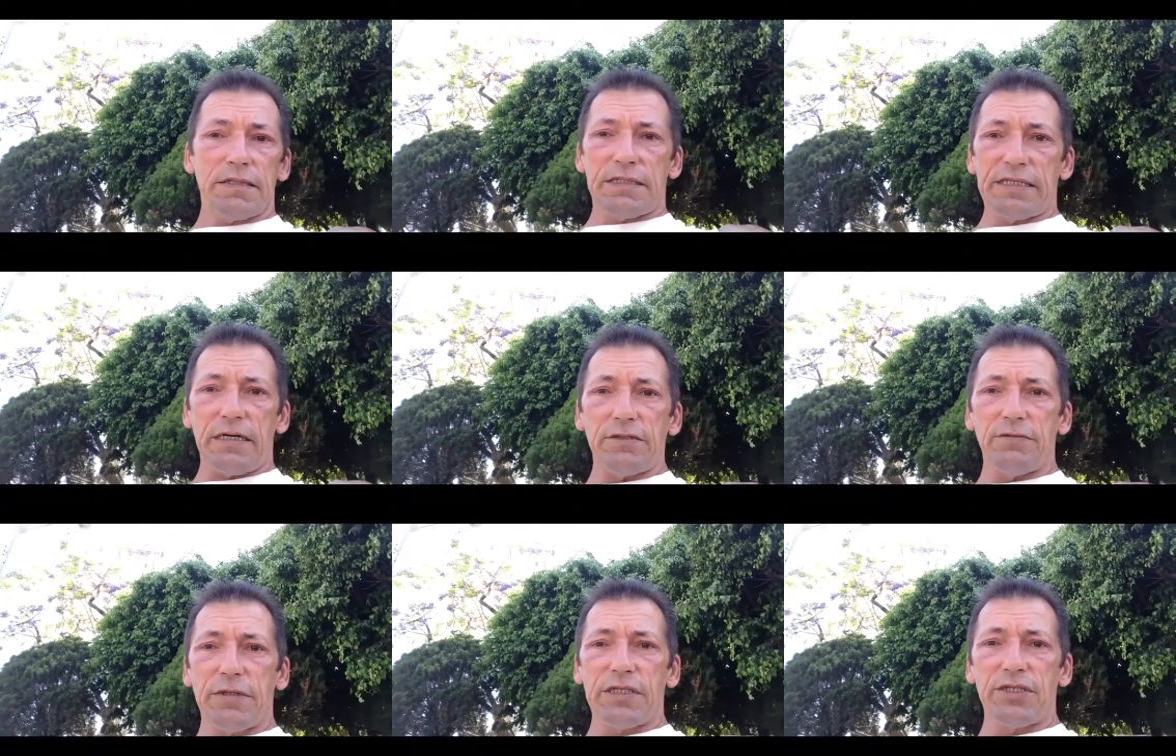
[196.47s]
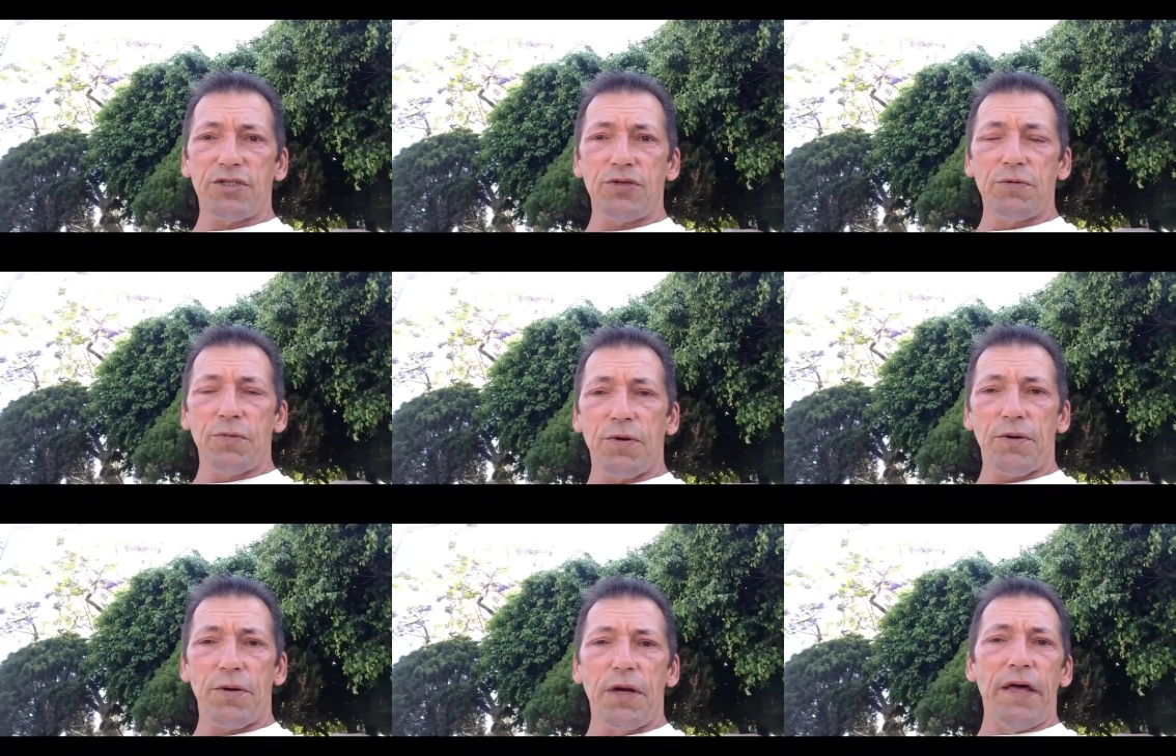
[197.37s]
sell to a
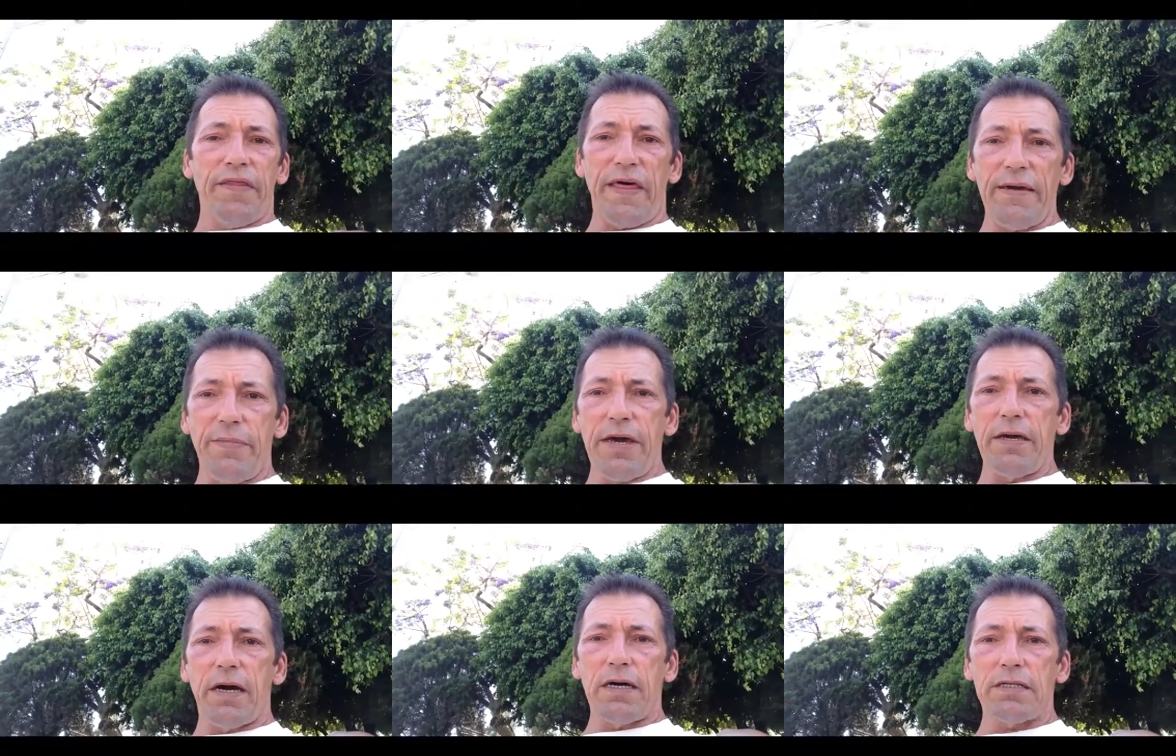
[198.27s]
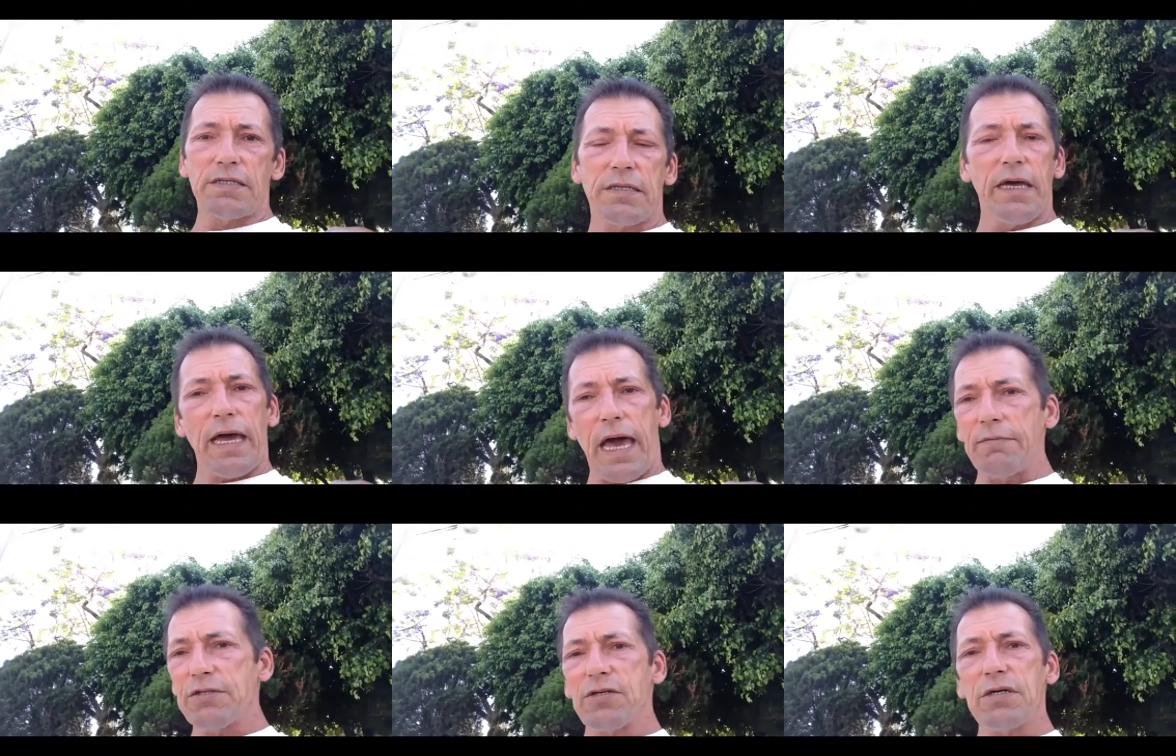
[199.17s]
consumer, they pay us,
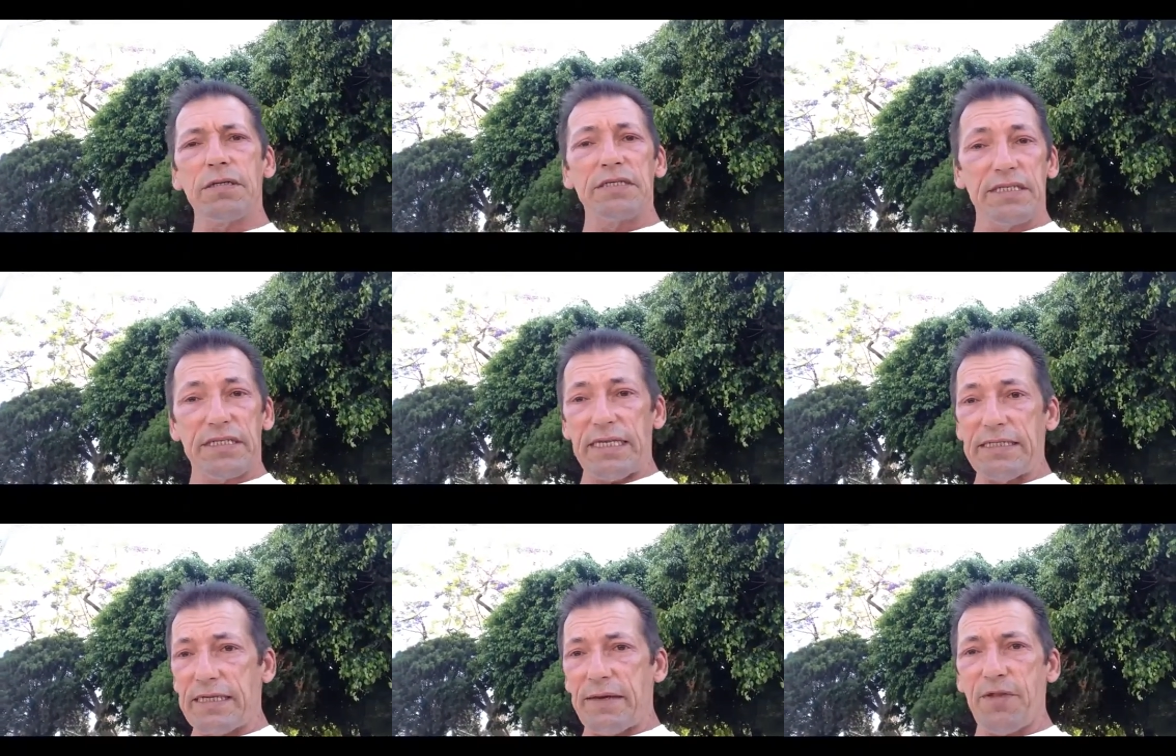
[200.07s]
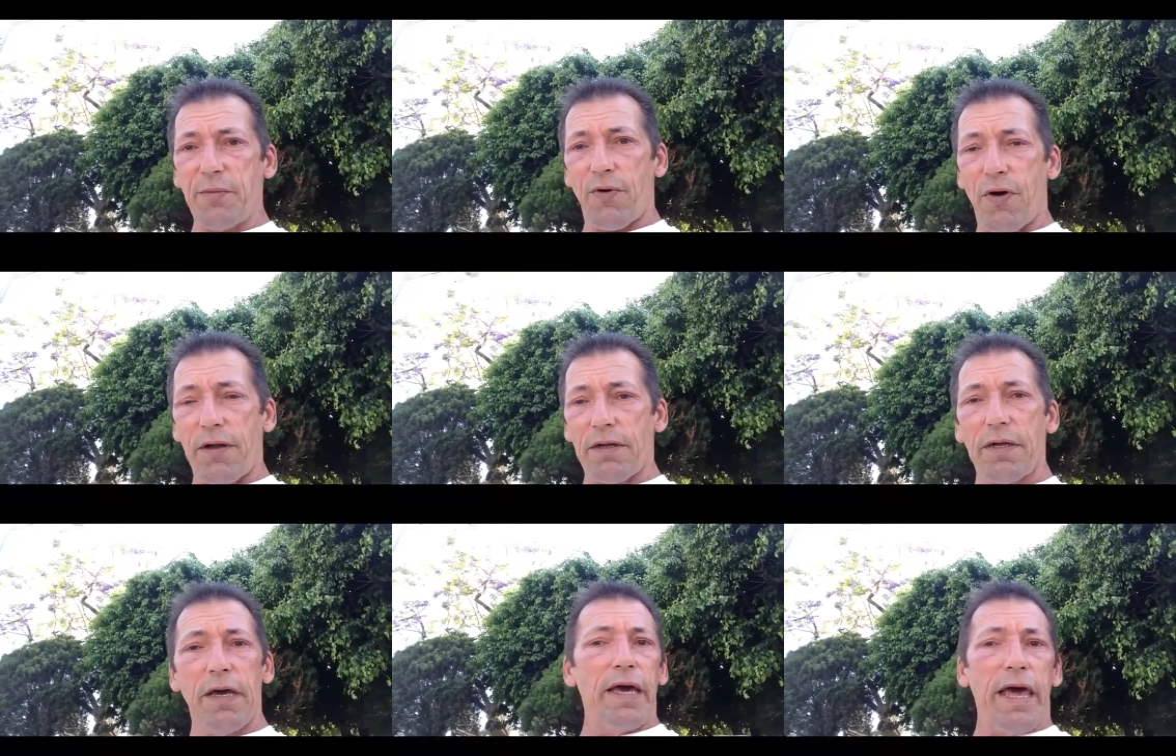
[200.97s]
Amazon sends them the product,
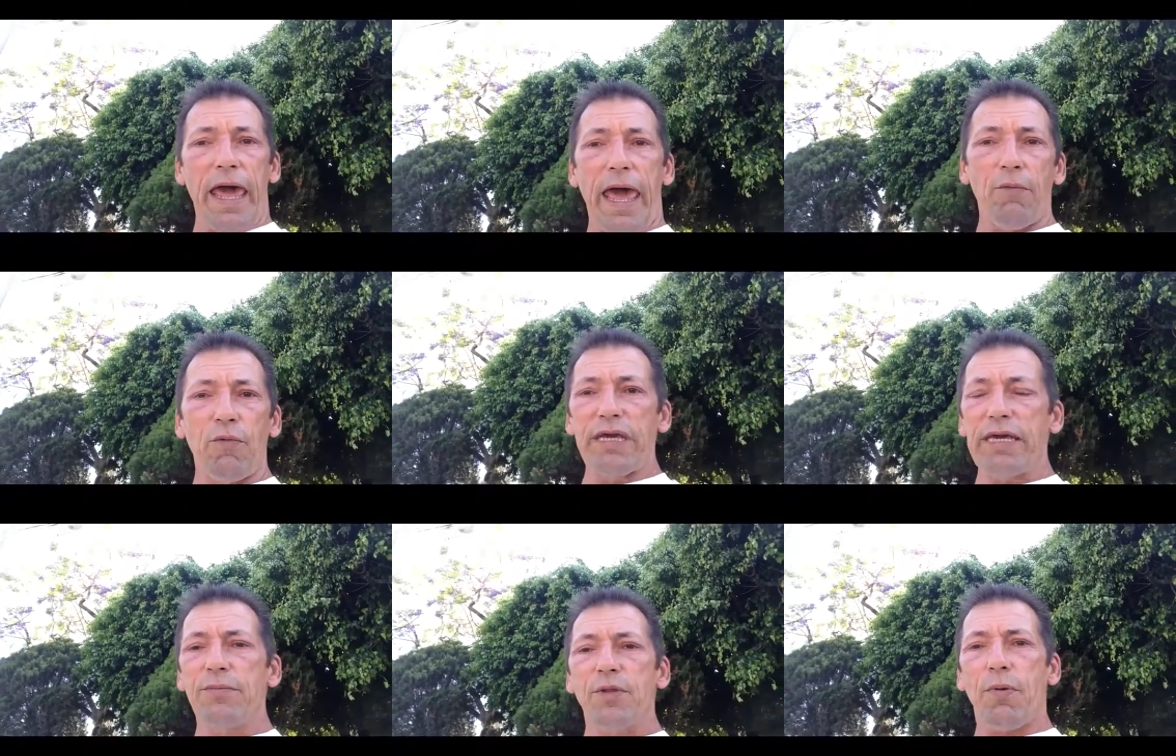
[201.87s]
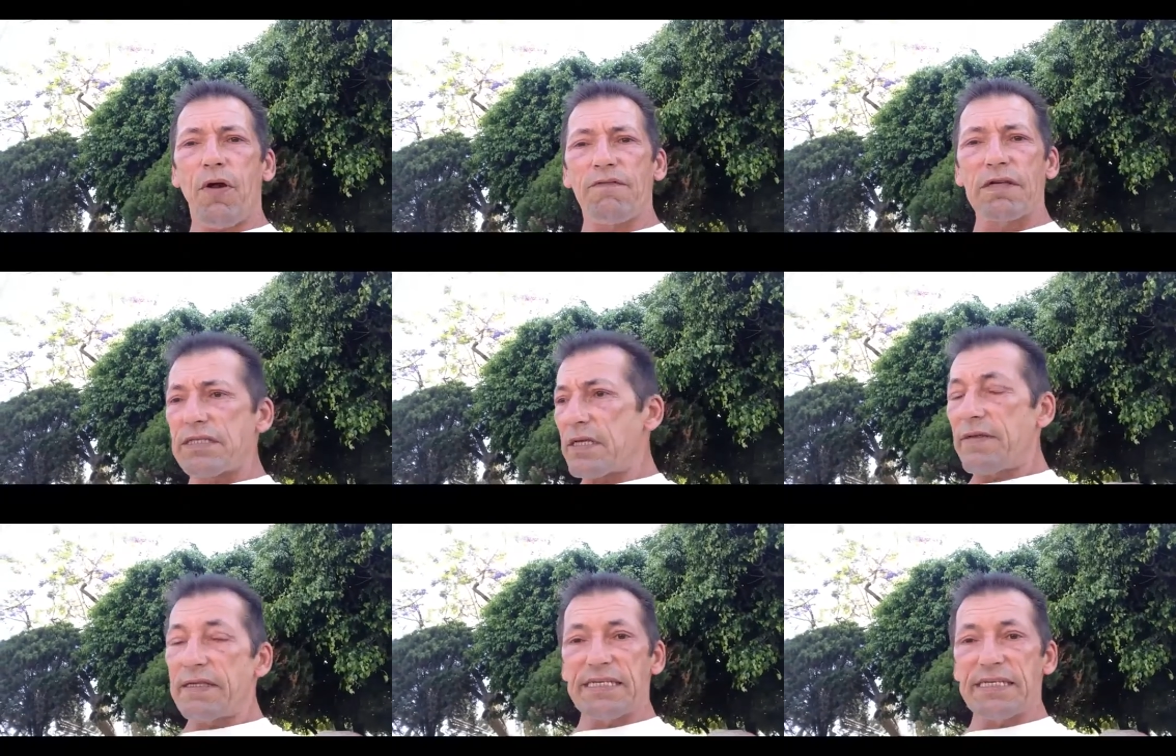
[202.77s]
and we keep the profits.